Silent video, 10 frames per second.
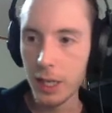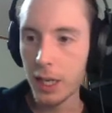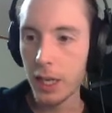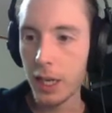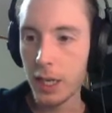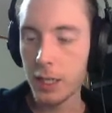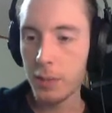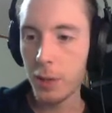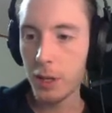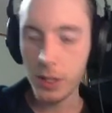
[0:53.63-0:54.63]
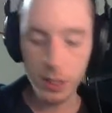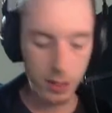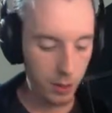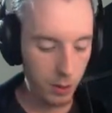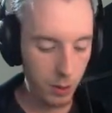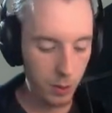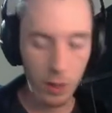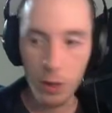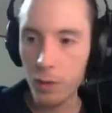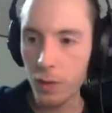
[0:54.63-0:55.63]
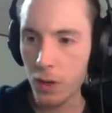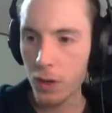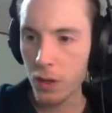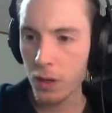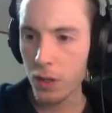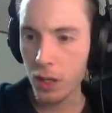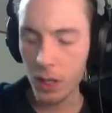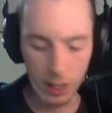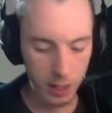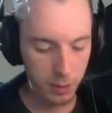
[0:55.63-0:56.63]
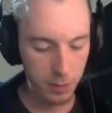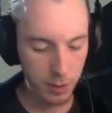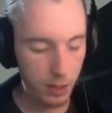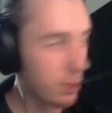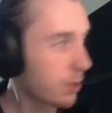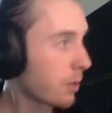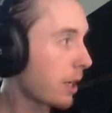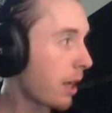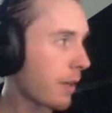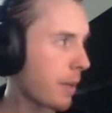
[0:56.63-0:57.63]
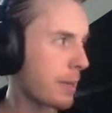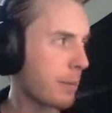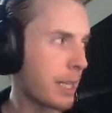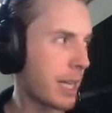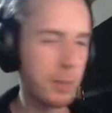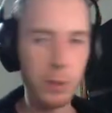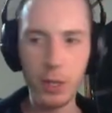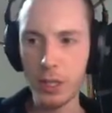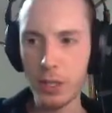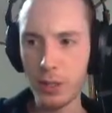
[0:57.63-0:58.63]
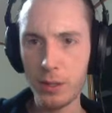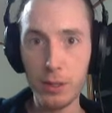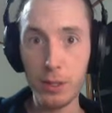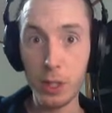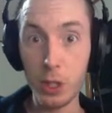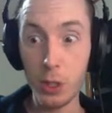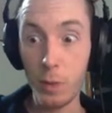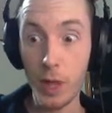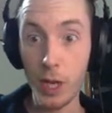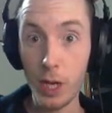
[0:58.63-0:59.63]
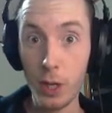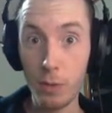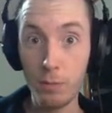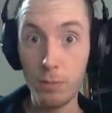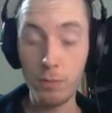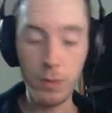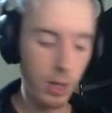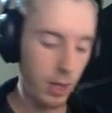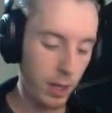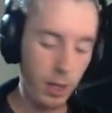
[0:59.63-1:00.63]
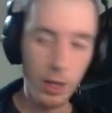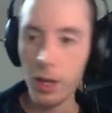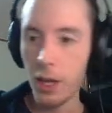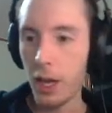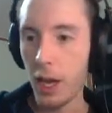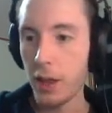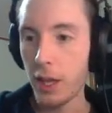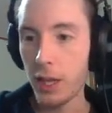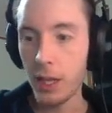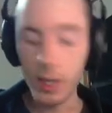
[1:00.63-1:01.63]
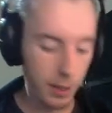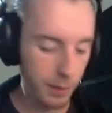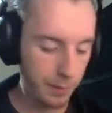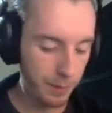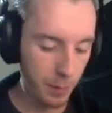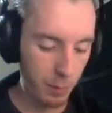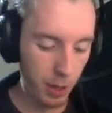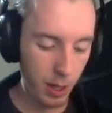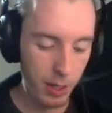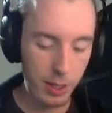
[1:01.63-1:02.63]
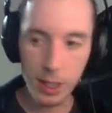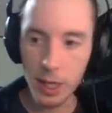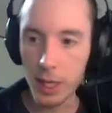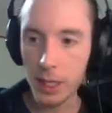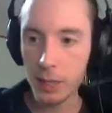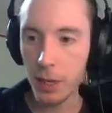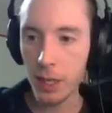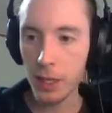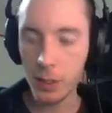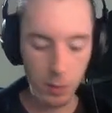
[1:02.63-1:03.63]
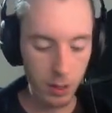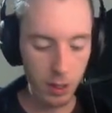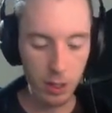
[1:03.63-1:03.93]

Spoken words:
x plus 2 over x plus 3. I've got my textbook is over there. And then plus x minus 1